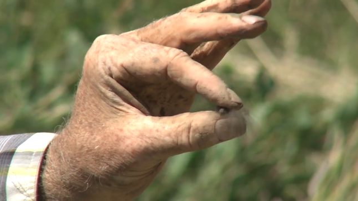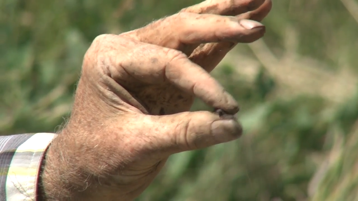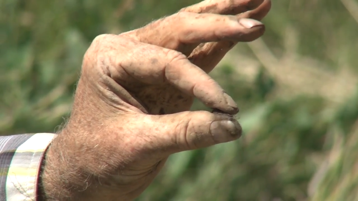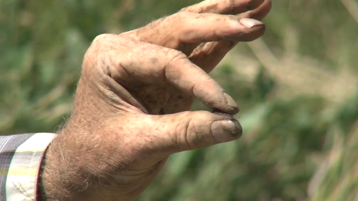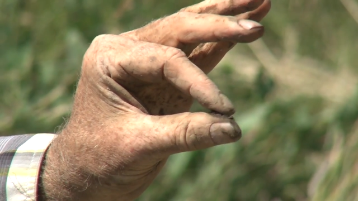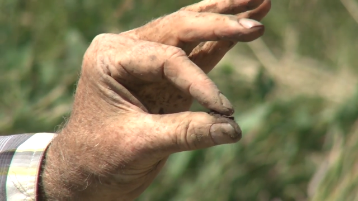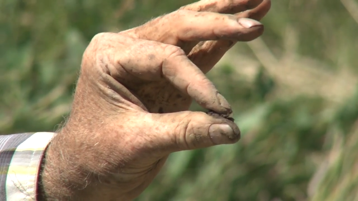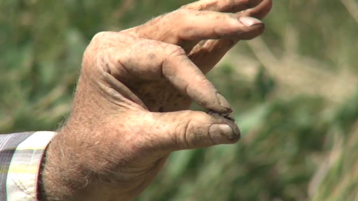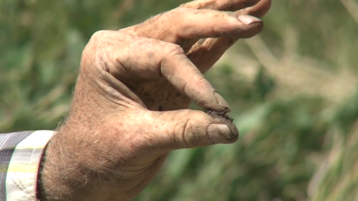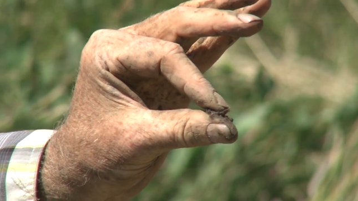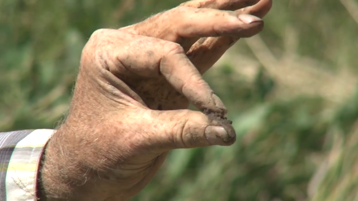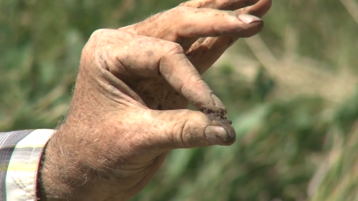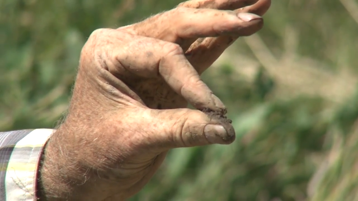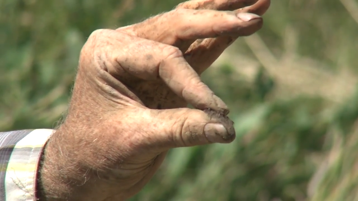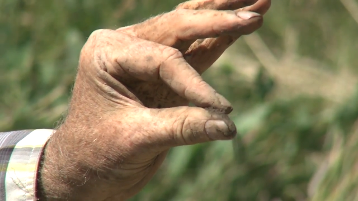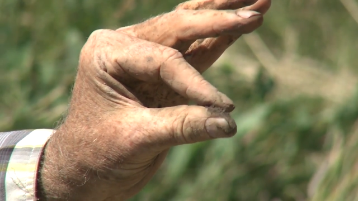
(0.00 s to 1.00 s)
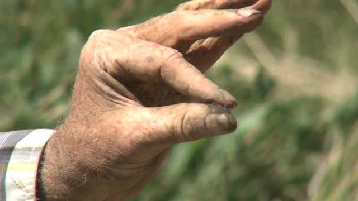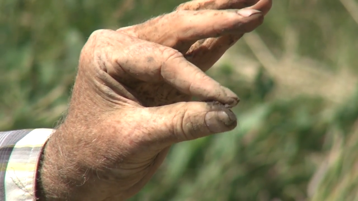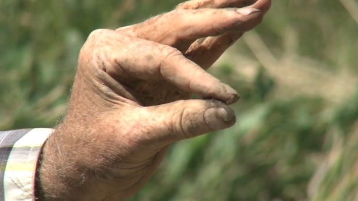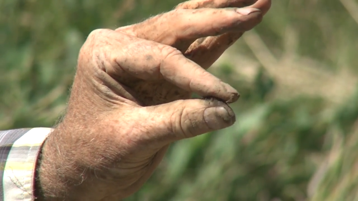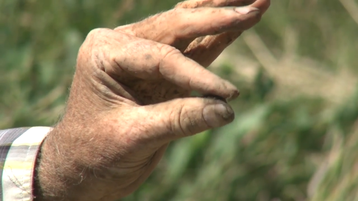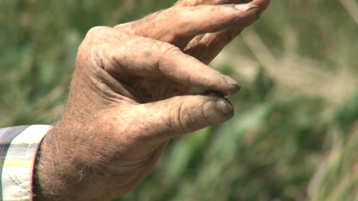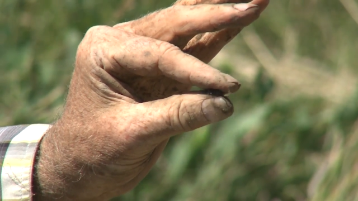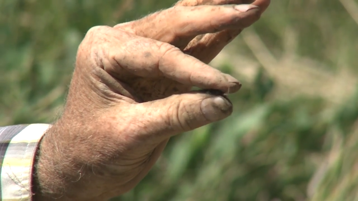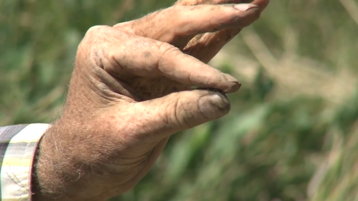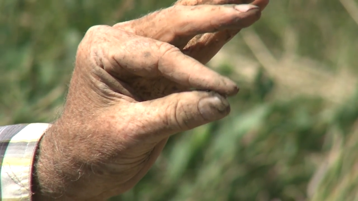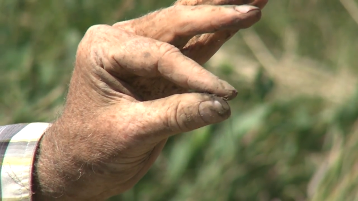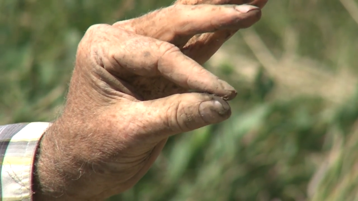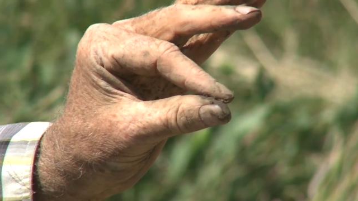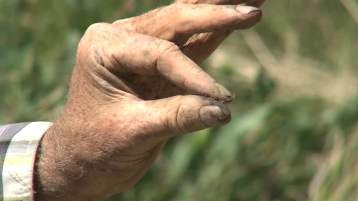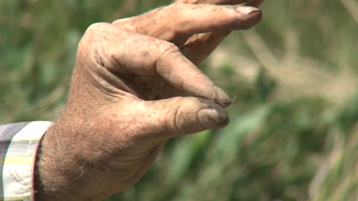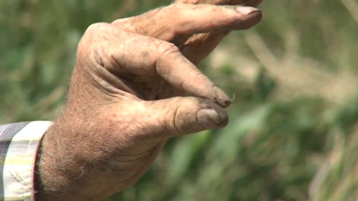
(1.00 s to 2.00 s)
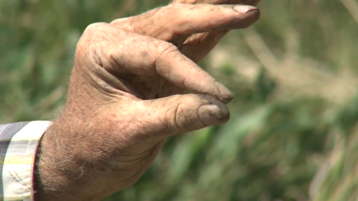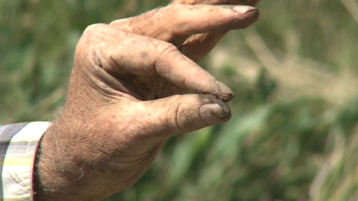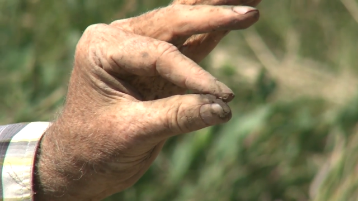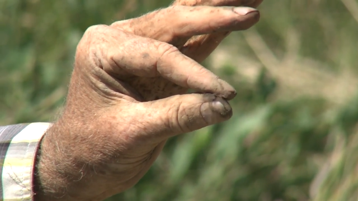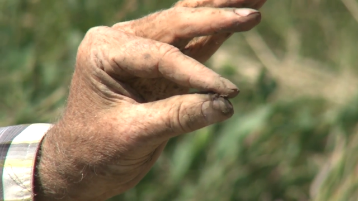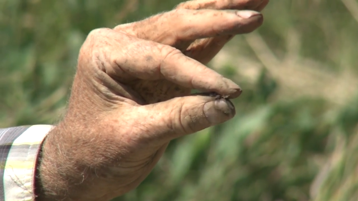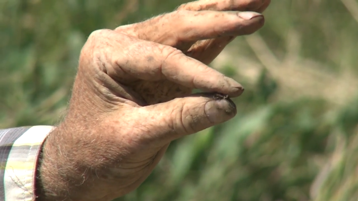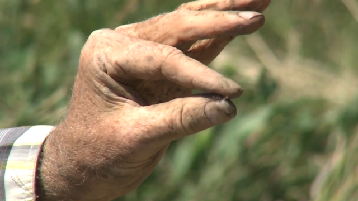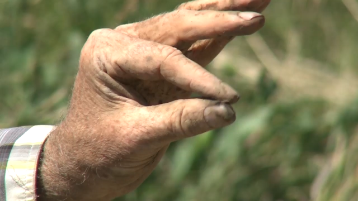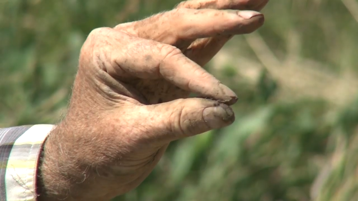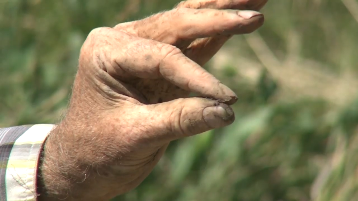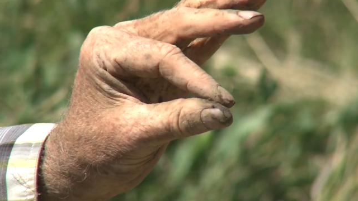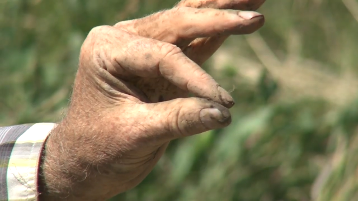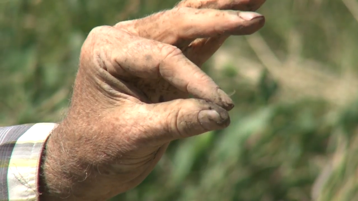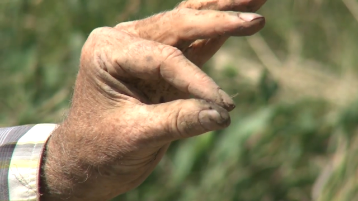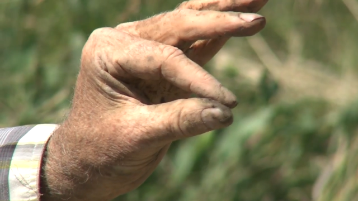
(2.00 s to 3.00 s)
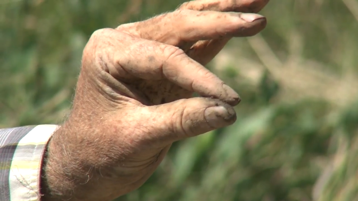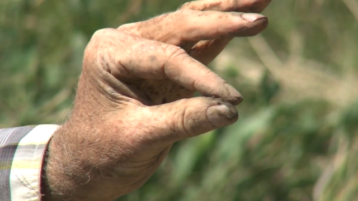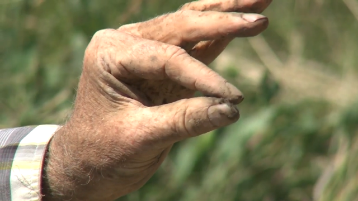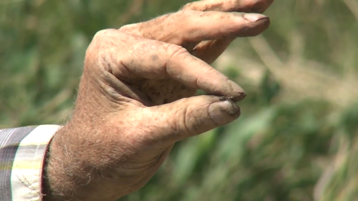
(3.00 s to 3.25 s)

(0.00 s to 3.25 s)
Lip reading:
(no speaker visible)